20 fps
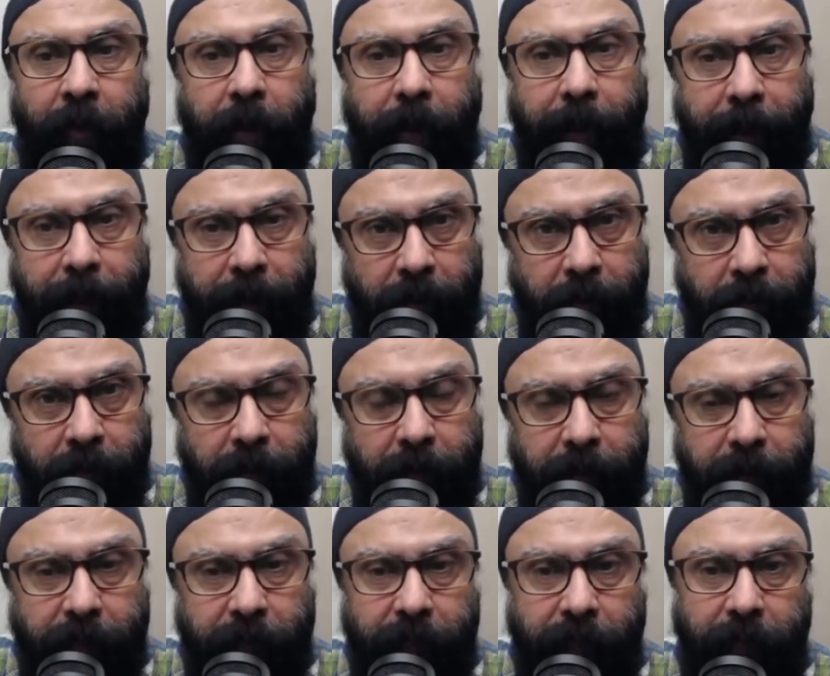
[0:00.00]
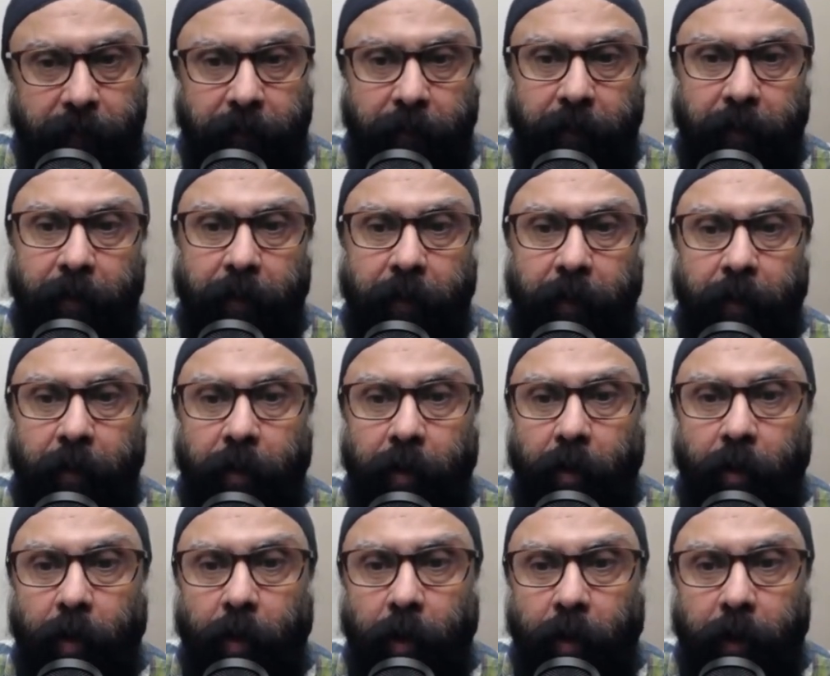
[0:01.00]
Either this,
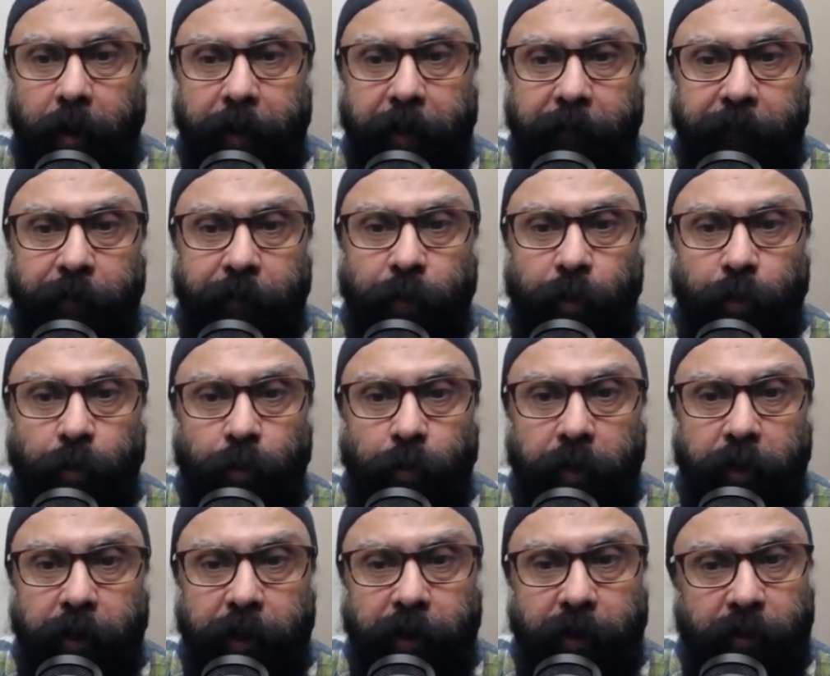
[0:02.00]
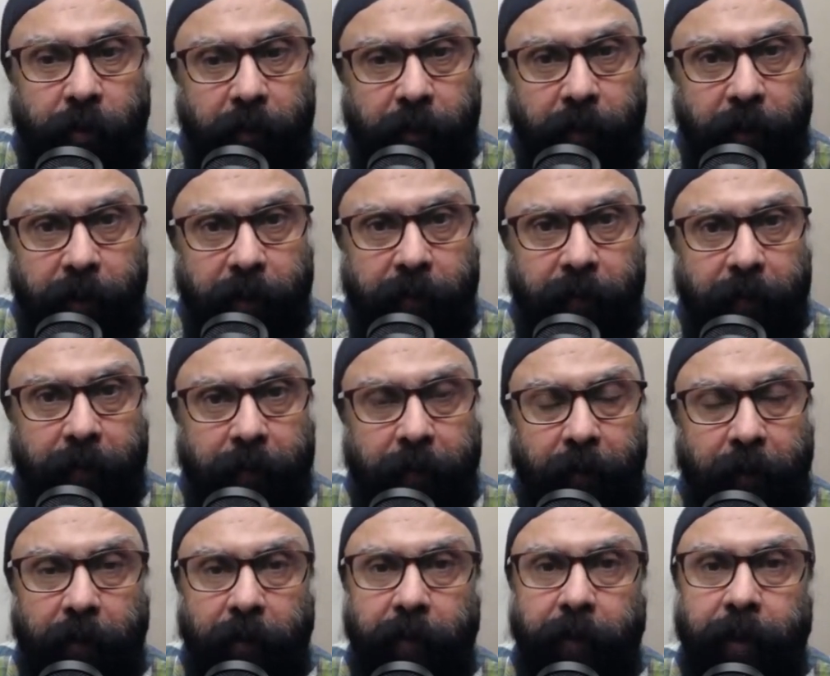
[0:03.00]
or if you do this or this,
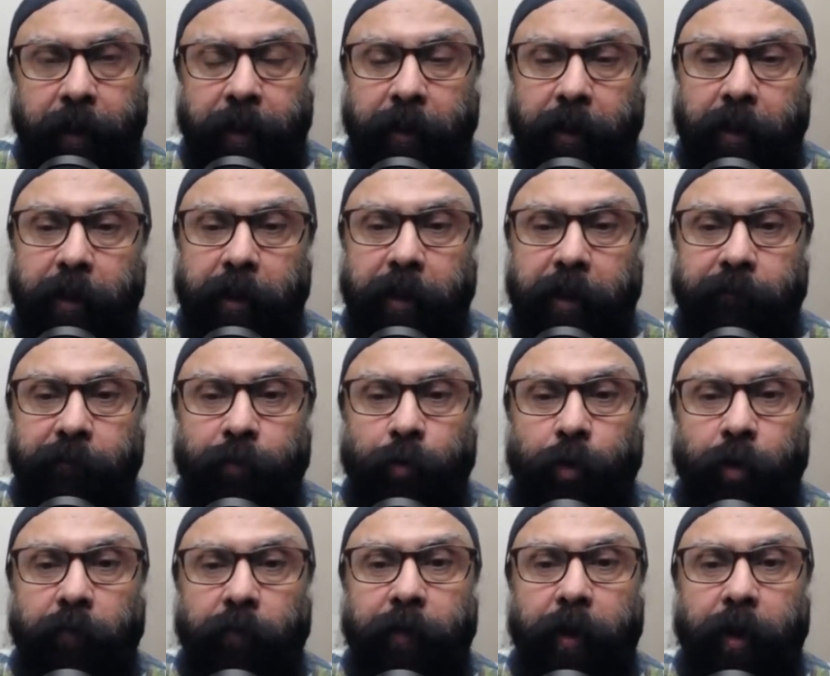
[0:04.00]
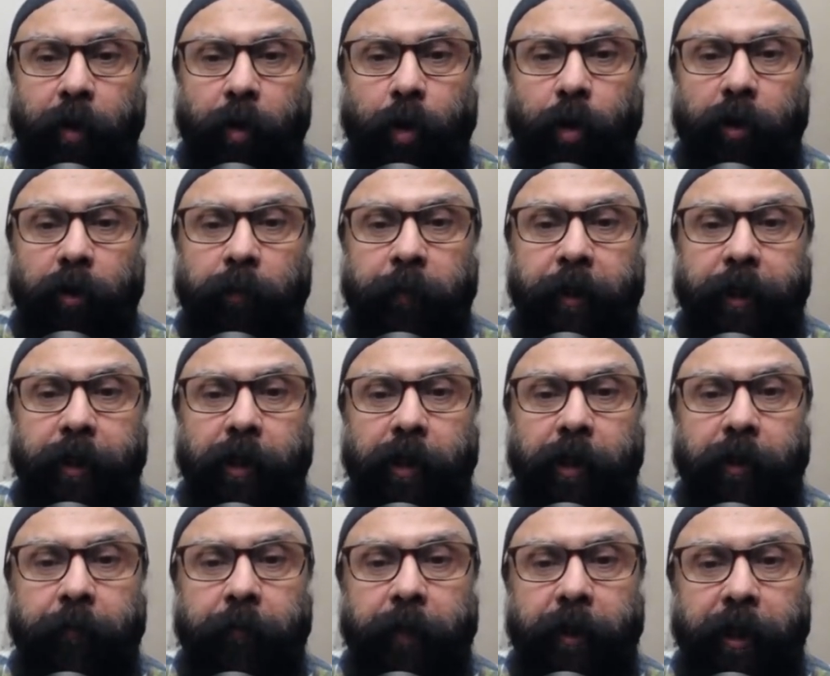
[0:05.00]
then EF core will automatically
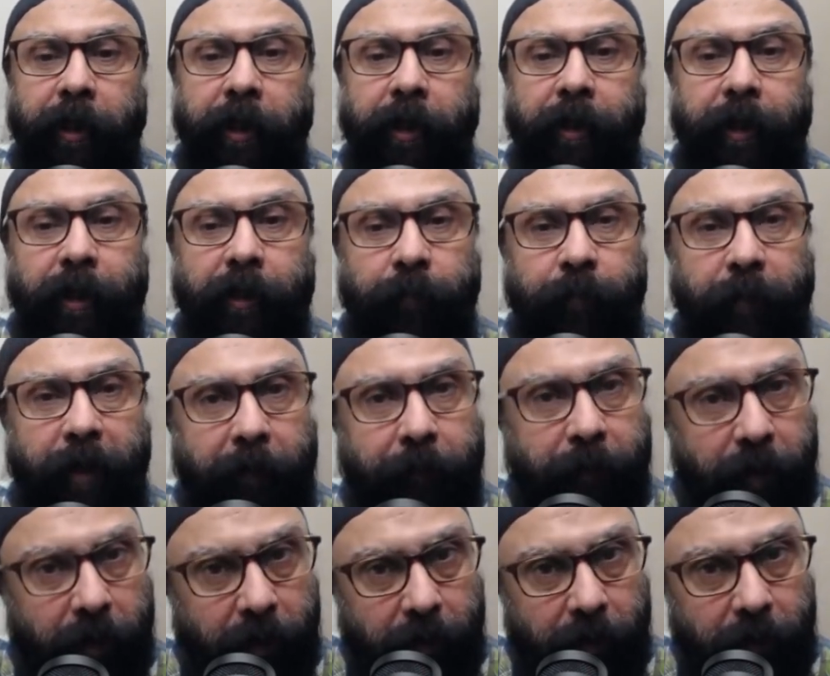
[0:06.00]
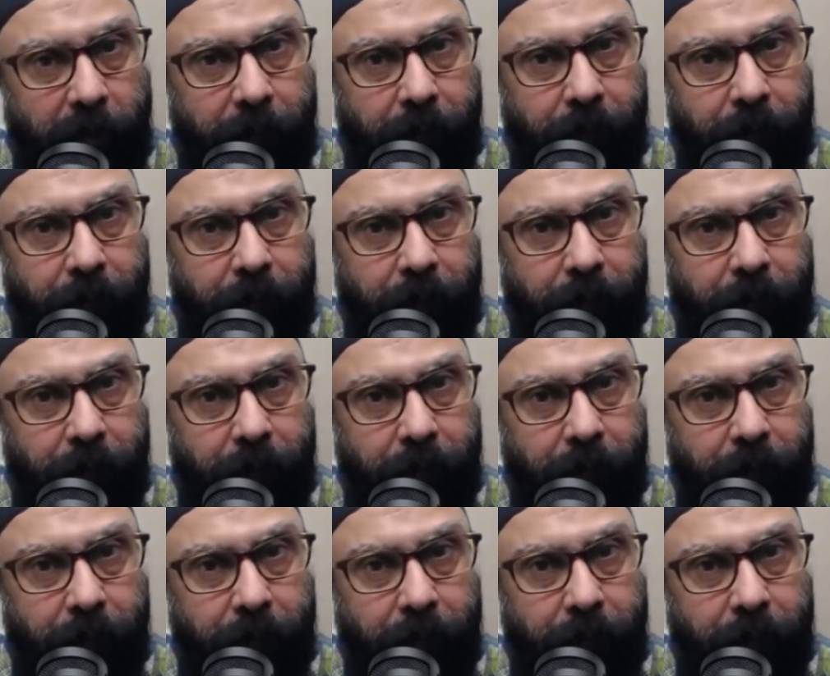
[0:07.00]
make it as primary key.